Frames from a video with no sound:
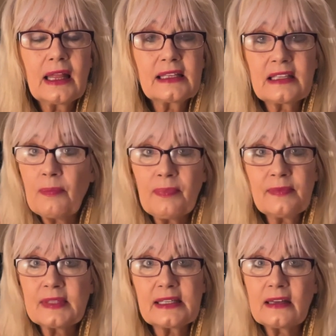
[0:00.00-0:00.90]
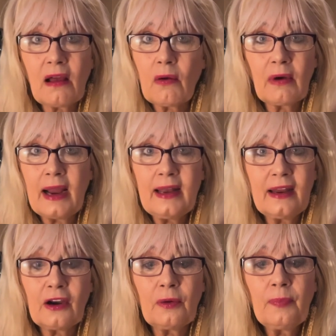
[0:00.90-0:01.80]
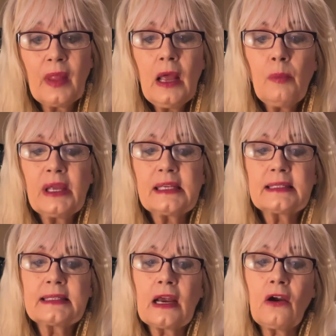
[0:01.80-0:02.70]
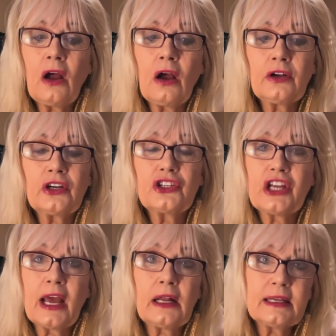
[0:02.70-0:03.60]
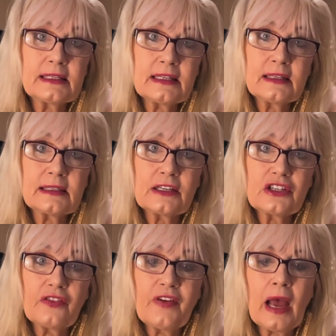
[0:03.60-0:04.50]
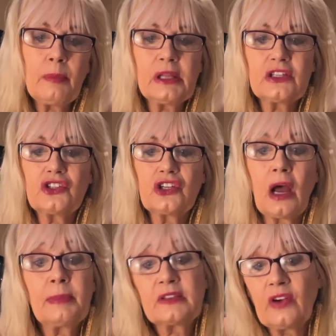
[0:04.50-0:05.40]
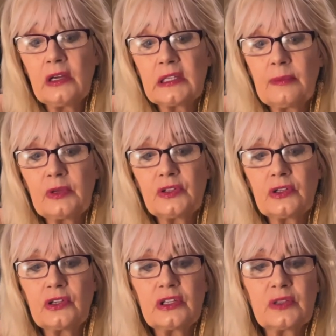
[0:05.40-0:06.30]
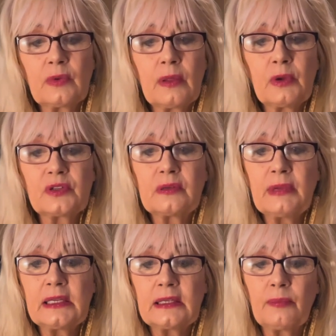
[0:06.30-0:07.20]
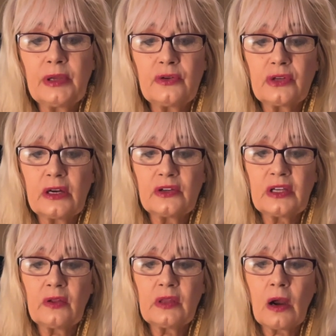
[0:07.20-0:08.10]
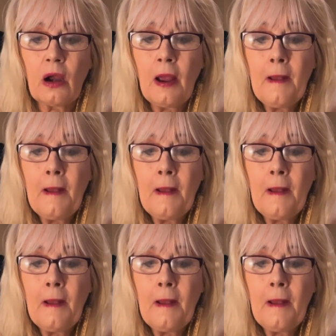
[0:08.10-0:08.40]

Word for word: something's not right here because Sarah on her channel has done such a fabulous job. As far as I'm concerned, she's one of the most amazing pin traders out there.